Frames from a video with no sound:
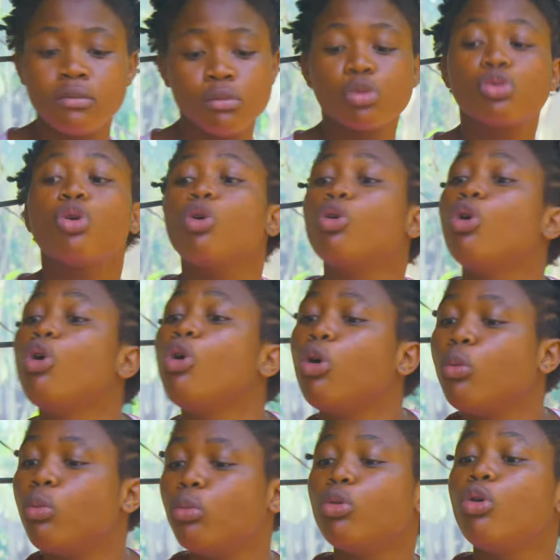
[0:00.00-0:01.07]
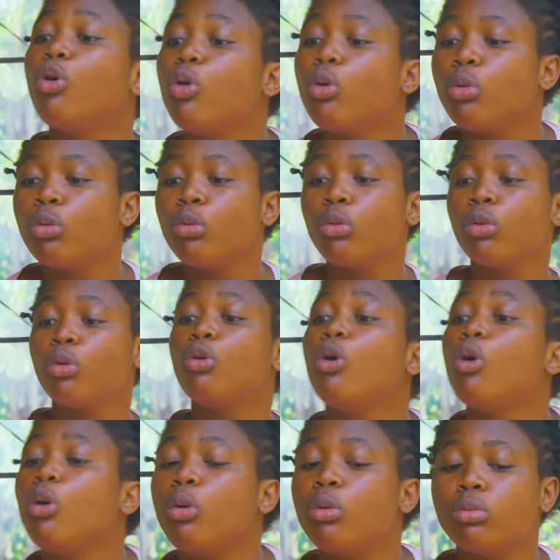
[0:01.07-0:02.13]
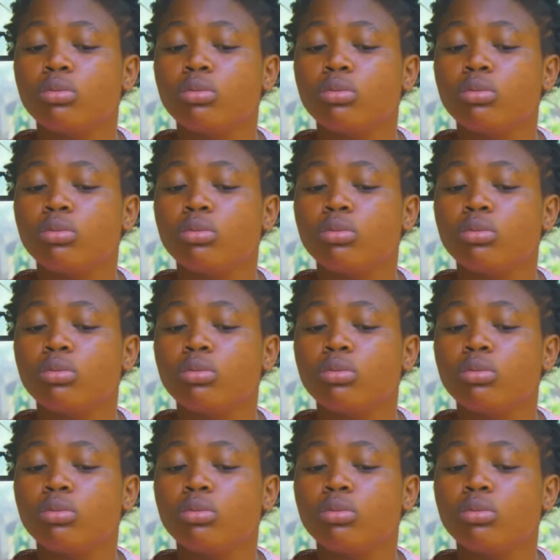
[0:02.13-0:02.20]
So go home. Go. Go.